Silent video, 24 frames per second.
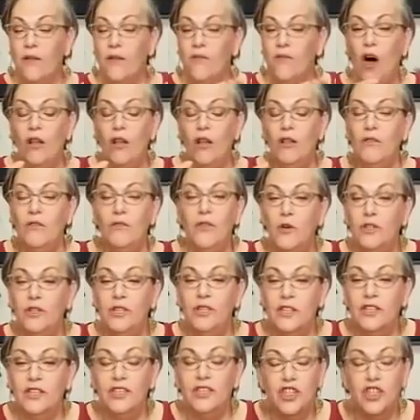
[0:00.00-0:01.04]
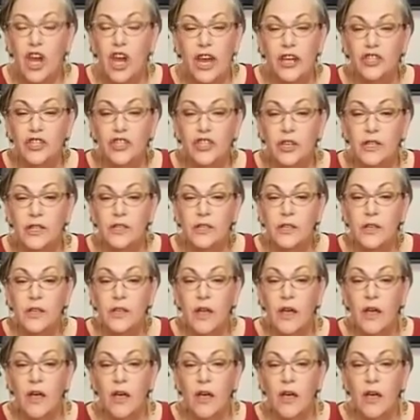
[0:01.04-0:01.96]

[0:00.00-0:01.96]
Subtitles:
have all of those exchanges.